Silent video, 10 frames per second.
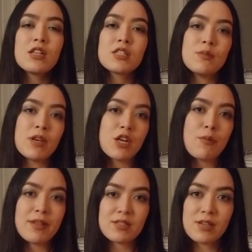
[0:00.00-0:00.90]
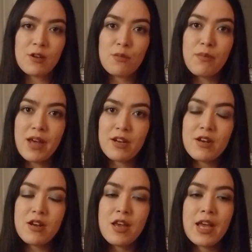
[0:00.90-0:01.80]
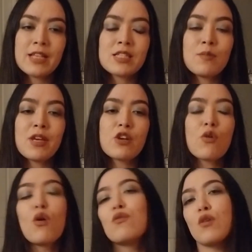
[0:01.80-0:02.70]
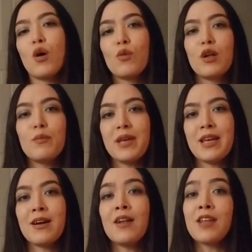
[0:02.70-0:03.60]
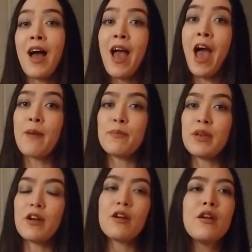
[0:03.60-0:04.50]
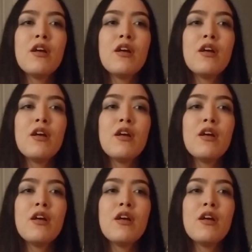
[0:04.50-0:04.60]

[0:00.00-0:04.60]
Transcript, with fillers: to make your mental health better and to make your overall well-being a lot happier.